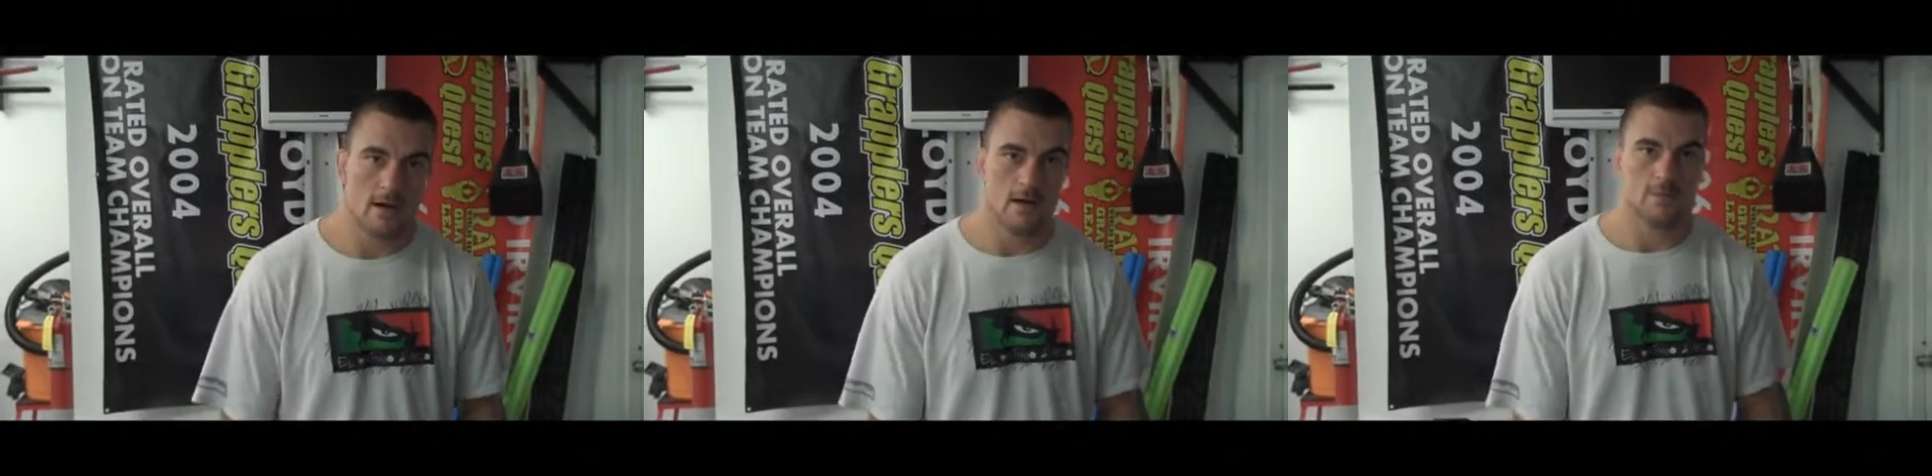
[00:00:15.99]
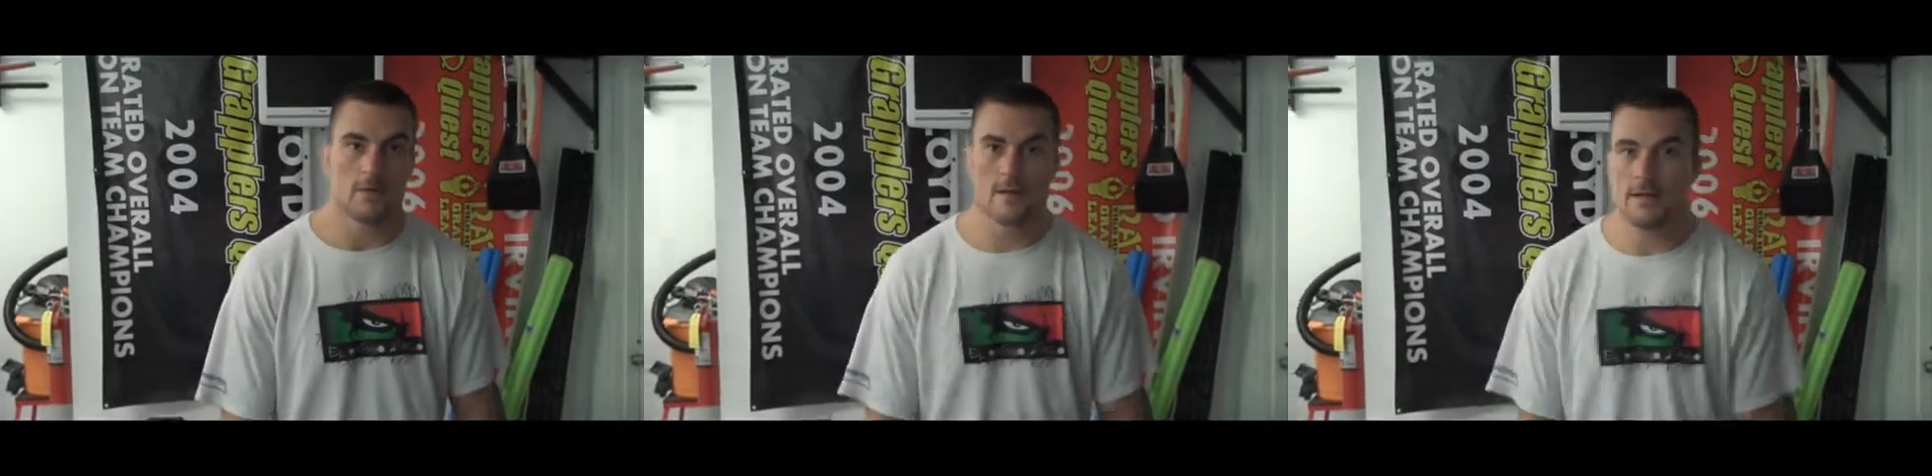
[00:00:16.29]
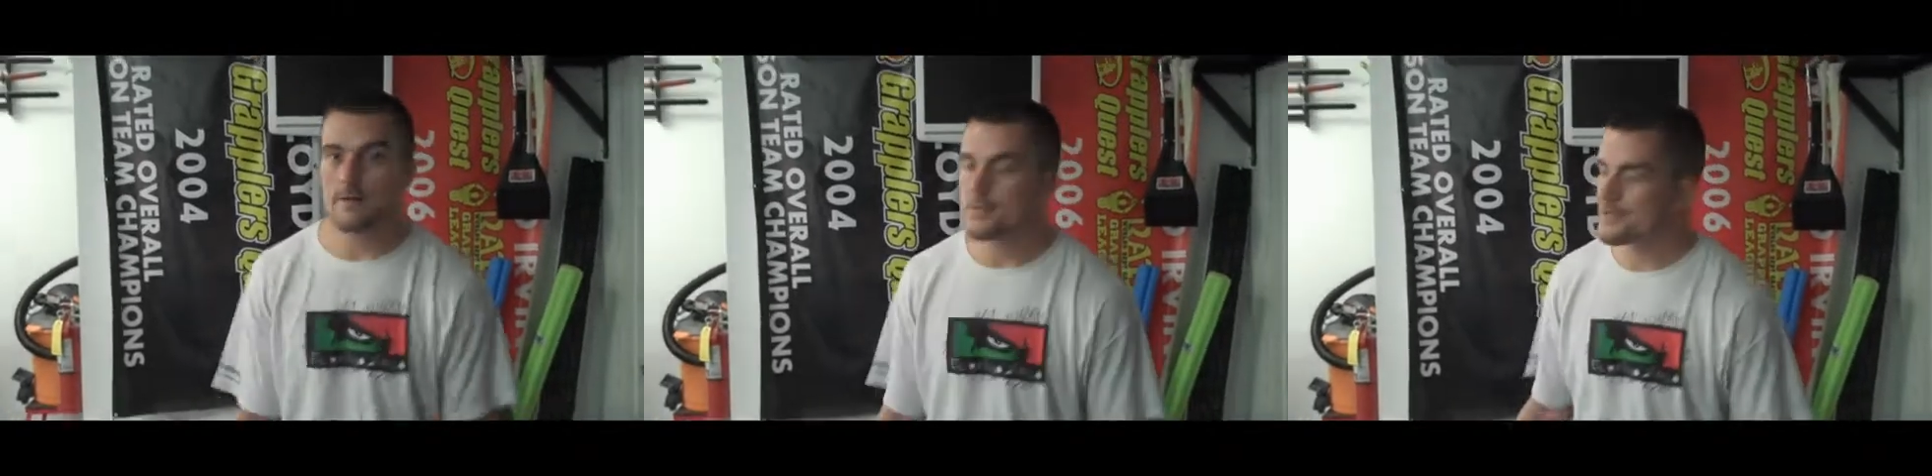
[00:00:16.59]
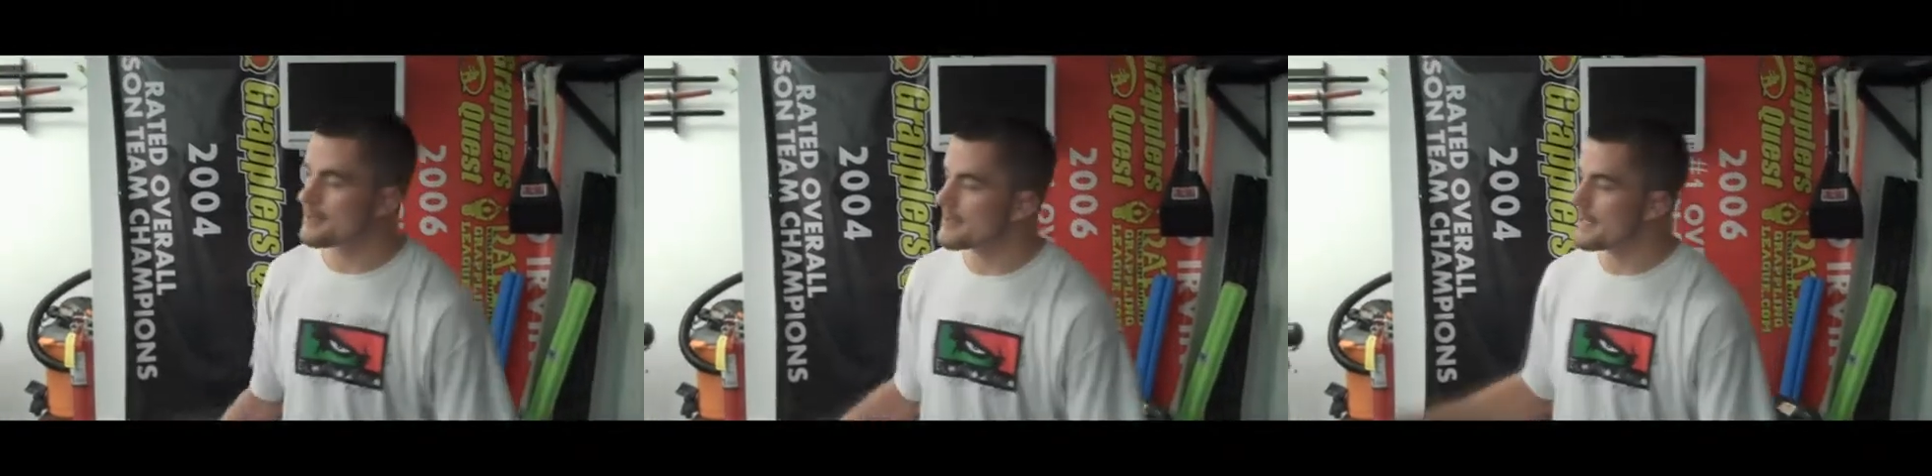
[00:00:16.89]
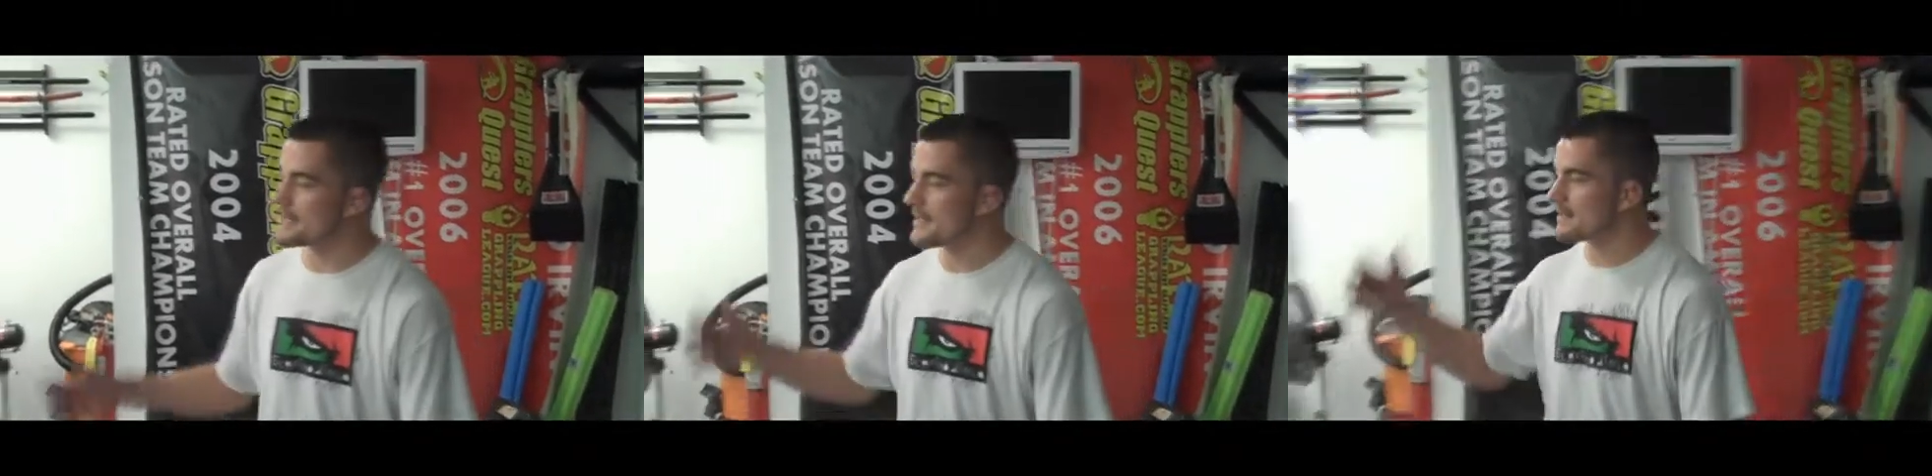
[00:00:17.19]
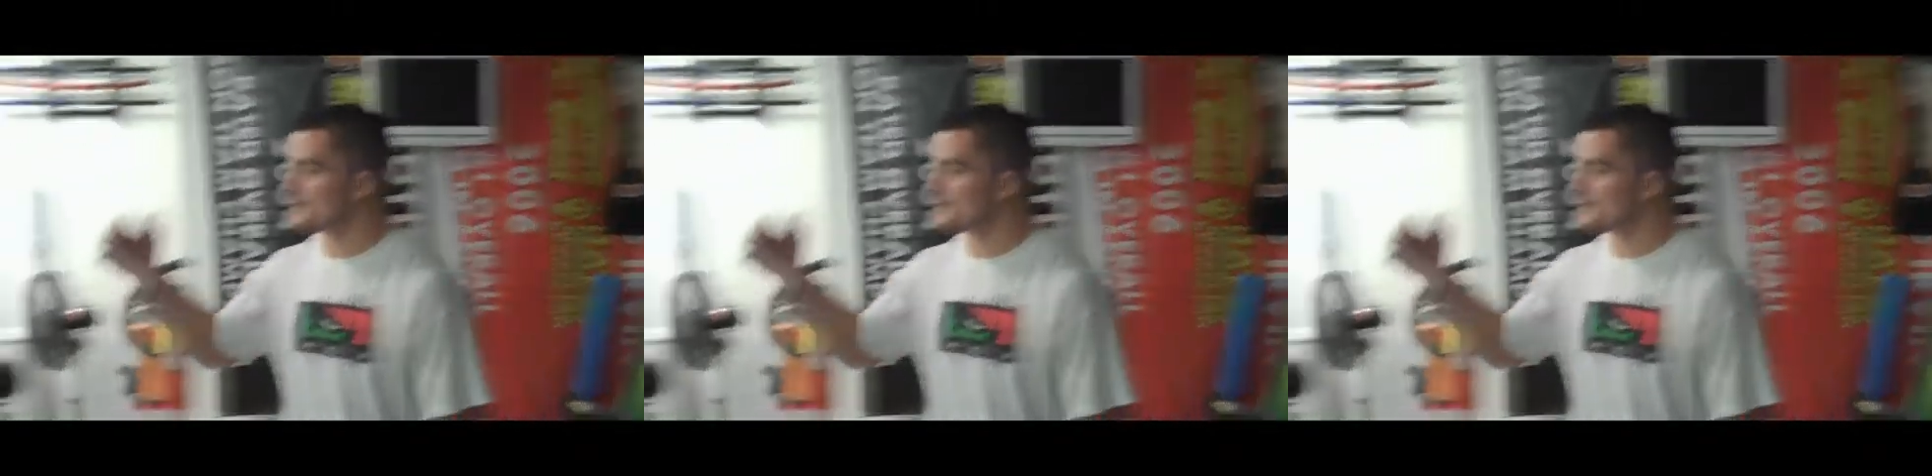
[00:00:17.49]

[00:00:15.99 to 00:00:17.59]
On Monday, we showed you guys how